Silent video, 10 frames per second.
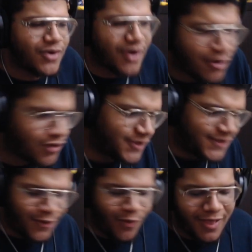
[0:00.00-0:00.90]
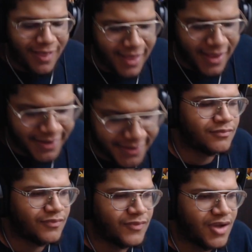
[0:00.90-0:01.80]
Art
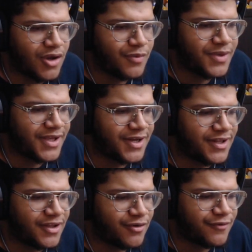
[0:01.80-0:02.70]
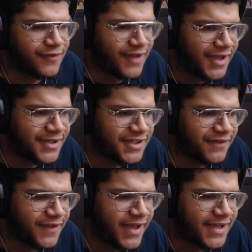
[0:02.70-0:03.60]
Online. Well, we getting a little flashy
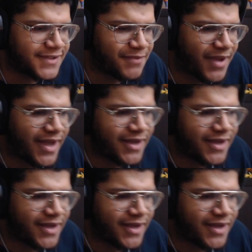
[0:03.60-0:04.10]
flashback.